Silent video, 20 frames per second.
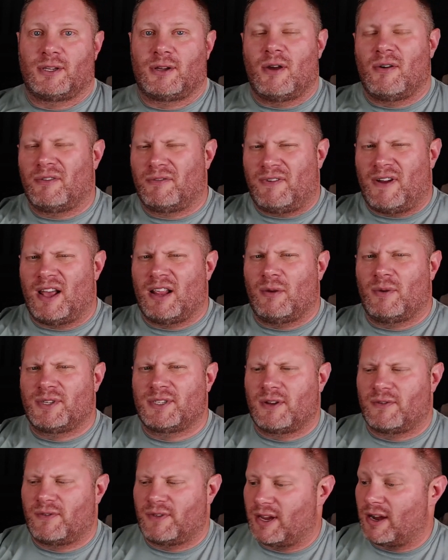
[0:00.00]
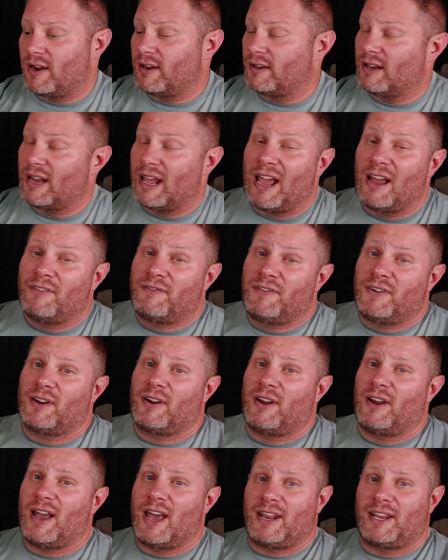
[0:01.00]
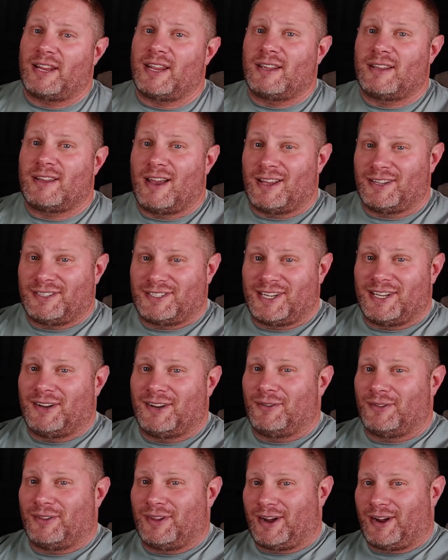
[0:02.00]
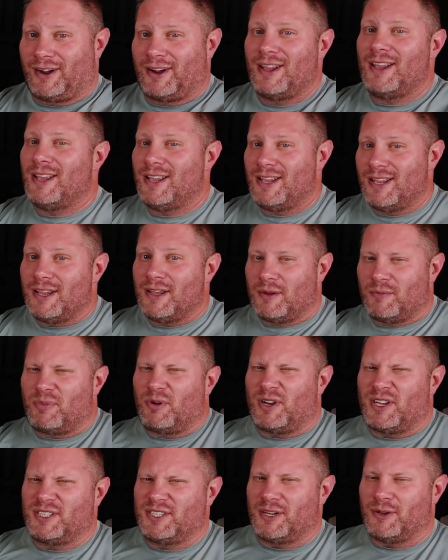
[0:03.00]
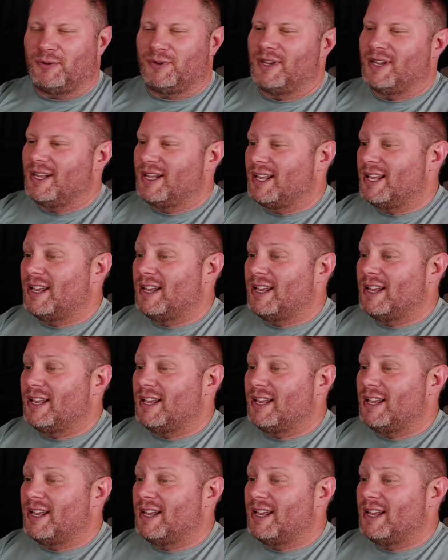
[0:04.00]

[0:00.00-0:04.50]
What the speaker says: So go and follow us over there, and I'll figure out how to get content on there pretty soon.